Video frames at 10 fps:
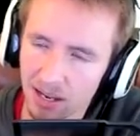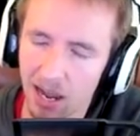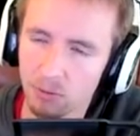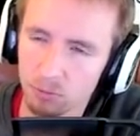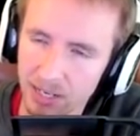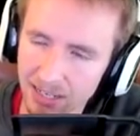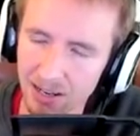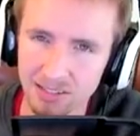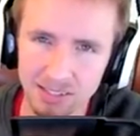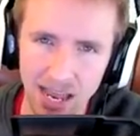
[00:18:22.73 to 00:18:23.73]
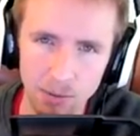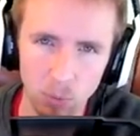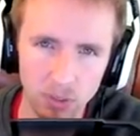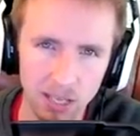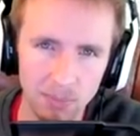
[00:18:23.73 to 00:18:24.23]
I really can't stand
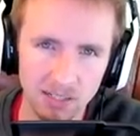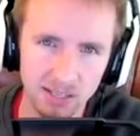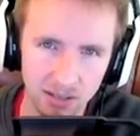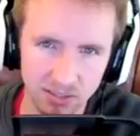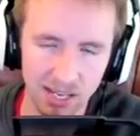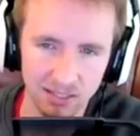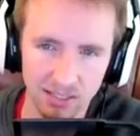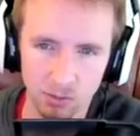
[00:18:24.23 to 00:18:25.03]
Wargaming sale tactics